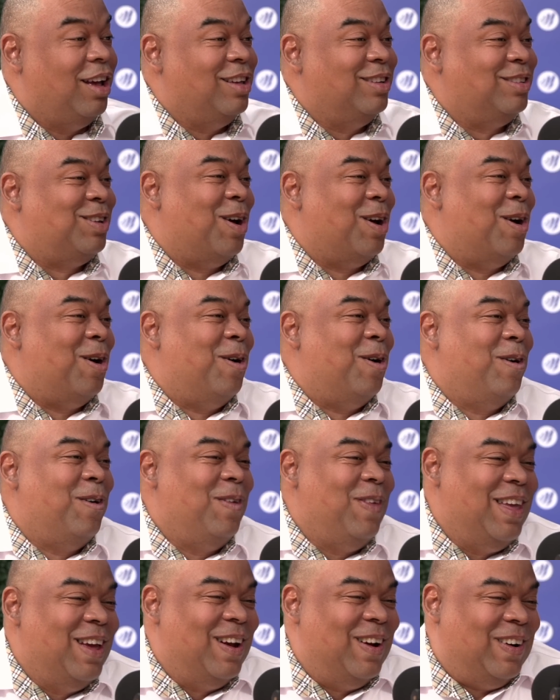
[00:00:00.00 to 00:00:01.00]
So,
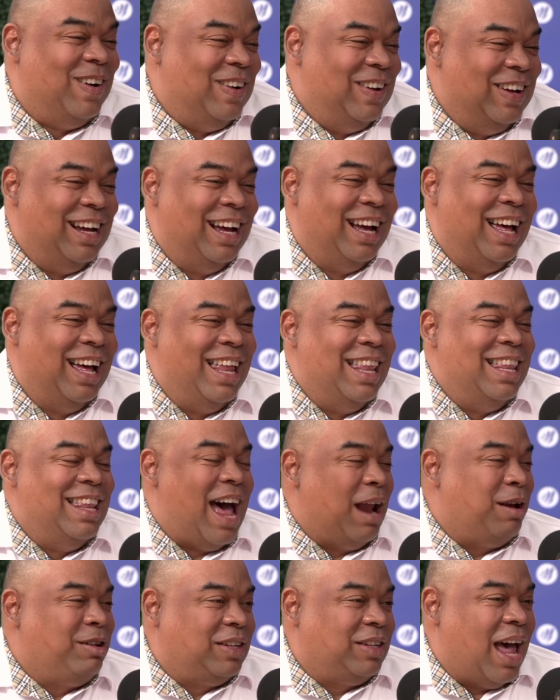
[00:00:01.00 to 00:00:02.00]
you know,
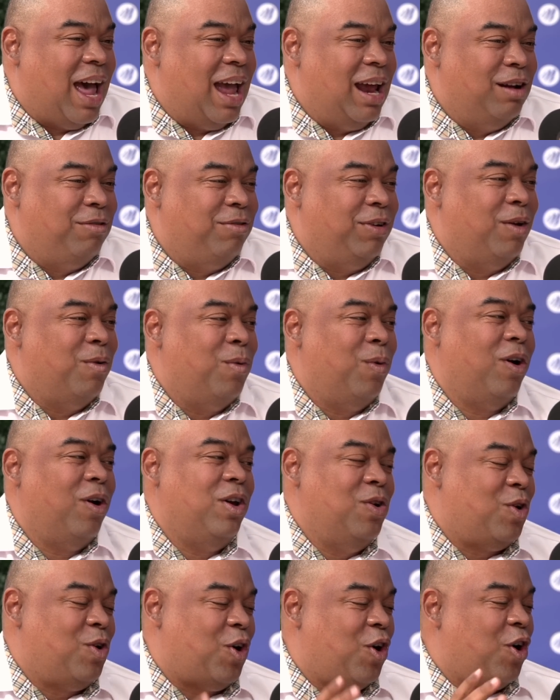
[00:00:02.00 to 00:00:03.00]
that side of it where
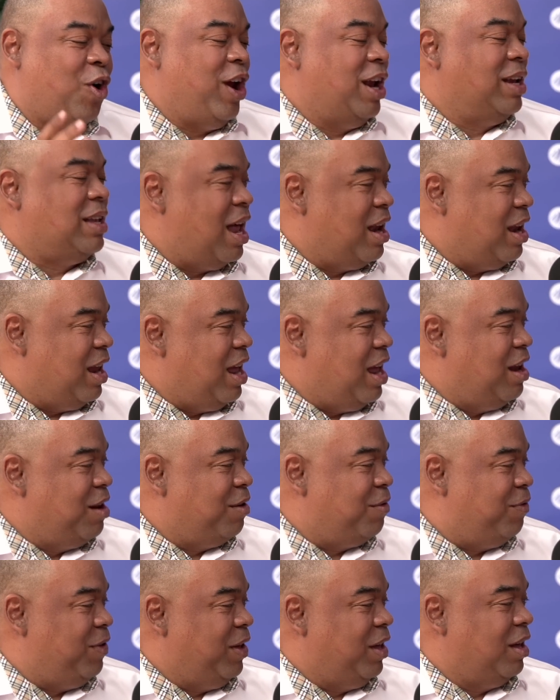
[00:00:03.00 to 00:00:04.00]
you create an
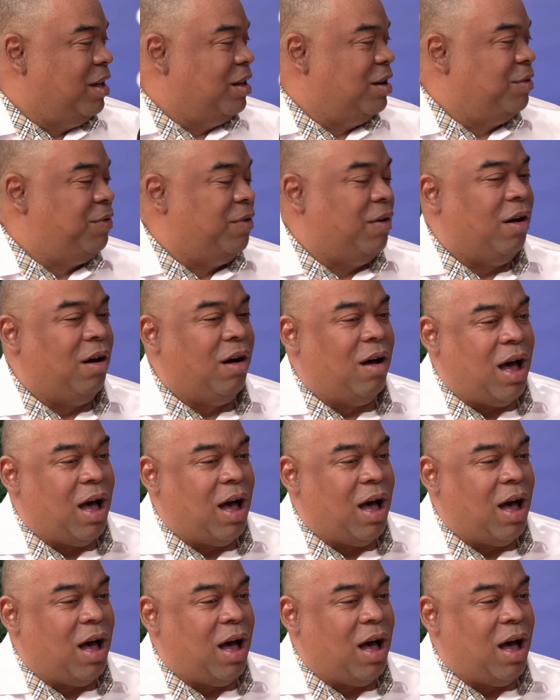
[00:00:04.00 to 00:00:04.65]
infield for